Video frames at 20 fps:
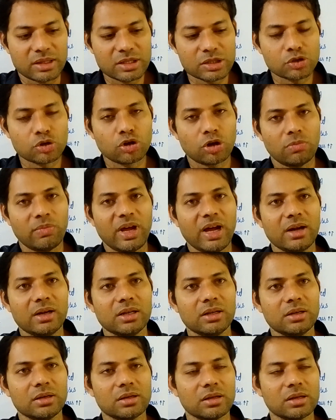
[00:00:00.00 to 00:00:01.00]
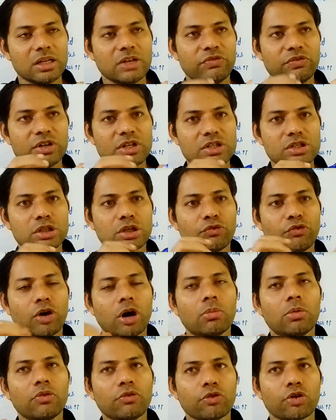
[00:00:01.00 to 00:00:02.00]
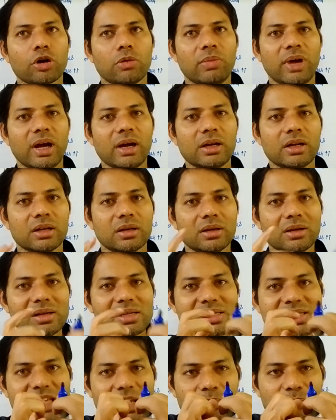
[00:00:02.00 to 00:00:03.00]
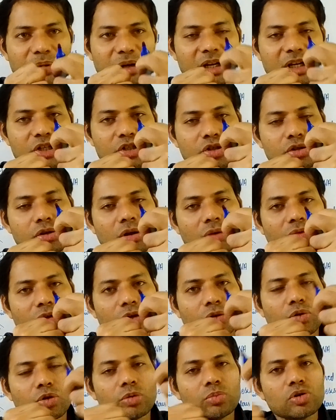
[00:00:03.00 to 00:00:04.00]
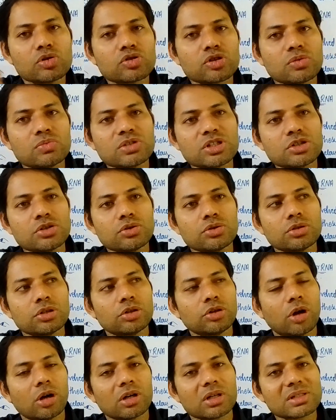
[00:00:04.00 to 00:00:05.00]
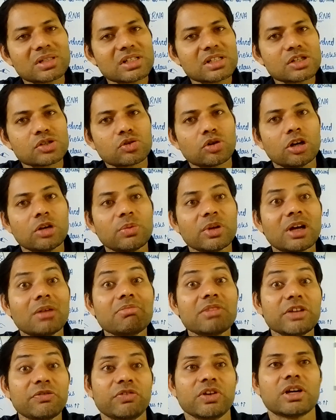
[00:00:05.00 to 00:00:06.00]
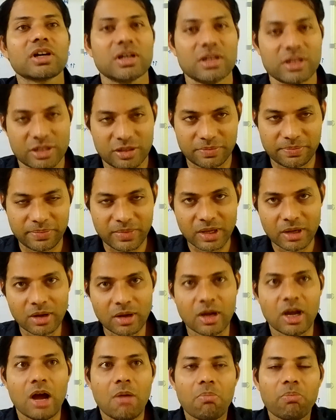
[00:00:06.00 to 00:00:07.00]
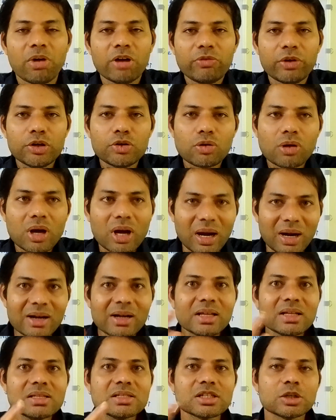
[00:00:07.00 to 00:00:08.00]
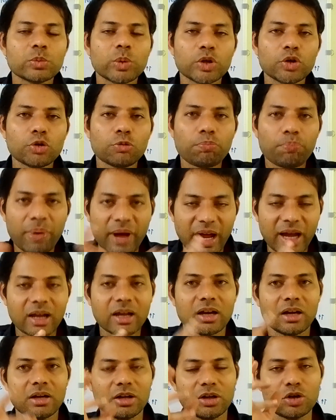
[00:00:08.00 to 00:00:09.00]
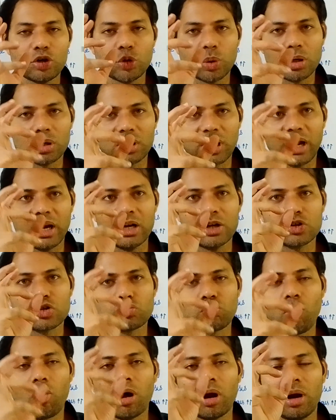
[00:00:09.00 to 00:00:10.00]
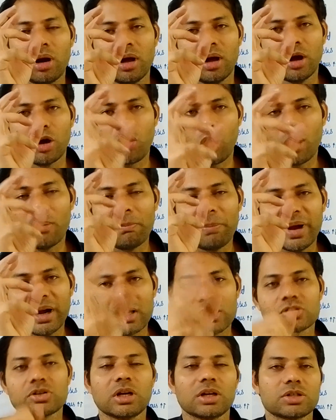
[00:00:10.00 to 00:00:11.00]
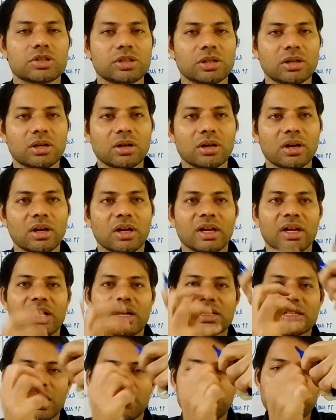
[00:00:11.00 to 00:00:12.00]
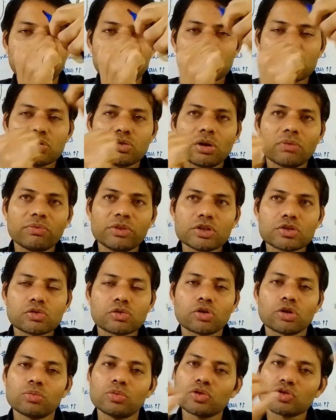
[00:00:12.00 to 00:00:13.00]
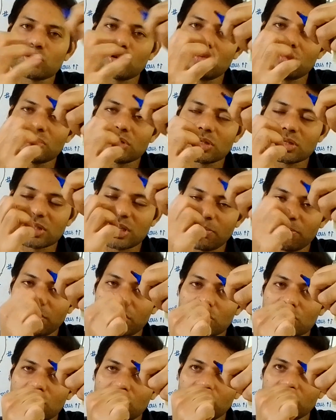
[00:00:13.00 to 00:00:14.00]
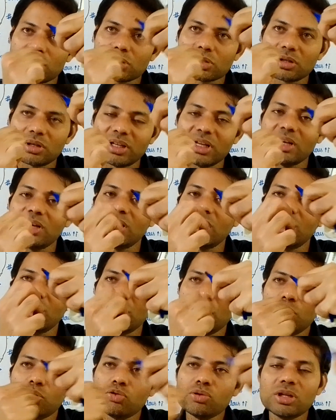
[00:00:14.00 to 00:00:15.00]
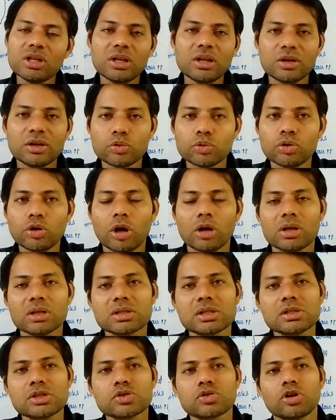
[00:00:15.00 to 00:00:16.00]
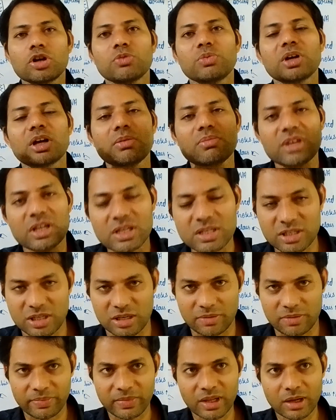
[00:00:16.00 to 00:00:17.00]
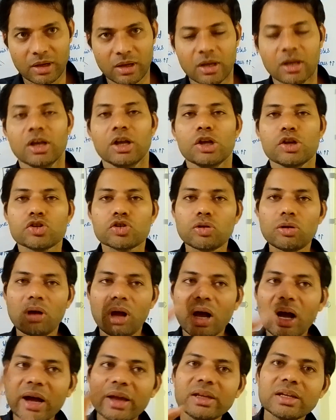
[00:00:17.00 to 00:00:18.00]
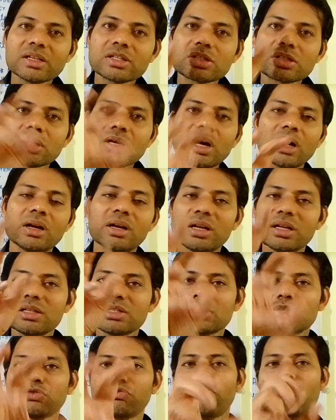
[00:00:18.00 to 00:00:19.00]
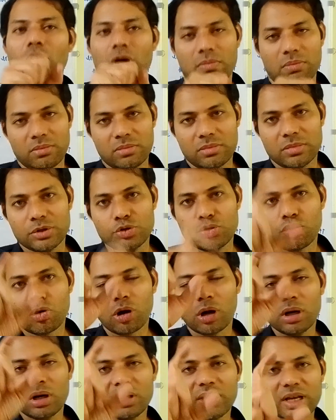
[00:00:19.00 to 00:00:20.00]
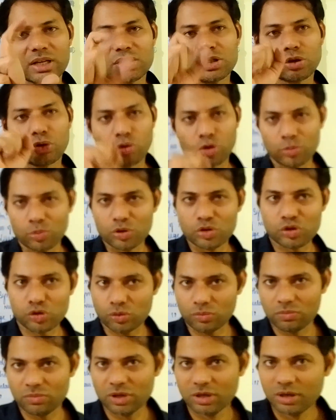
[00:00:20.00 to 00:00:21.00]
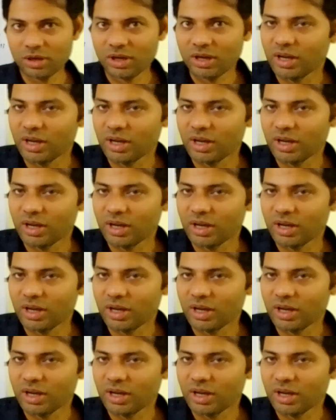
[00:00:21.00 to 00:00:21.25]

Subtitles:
This chromatin, if it is in the form of chromatin, separation of the chromosomes into the daughter cells is going to become difficult. But when you condense it, when you pack it into a tight, small, compact structure, separation of these chromosomes, separation of this DNA into the two daughter cells is going to become easy. So highest condensed form, you call it as the chromosome.